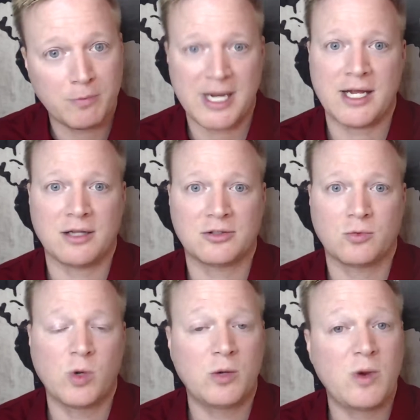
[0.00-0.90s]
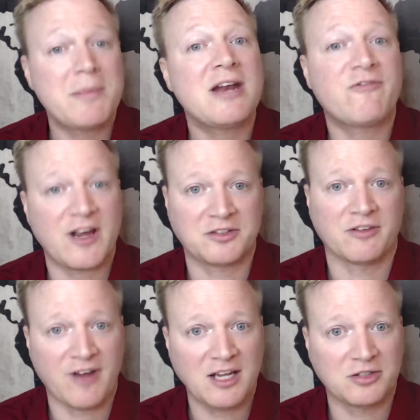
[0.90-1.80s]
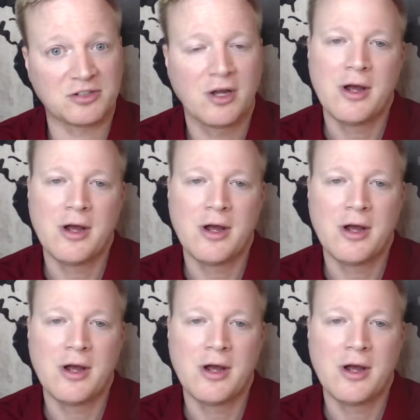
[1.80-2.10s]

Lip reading: meetings when we meet face-to-face,